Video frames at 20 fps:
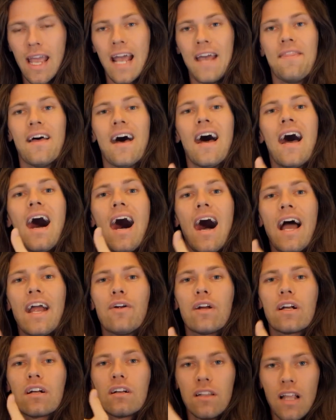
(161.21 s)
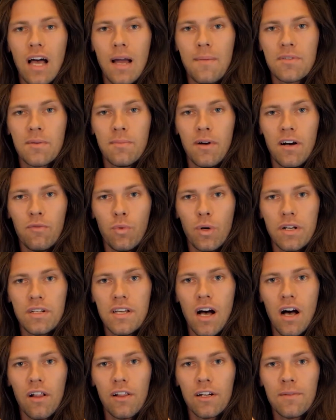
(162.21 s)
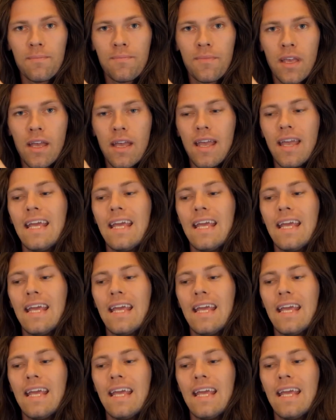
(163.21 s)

And the higher it climbs above $1,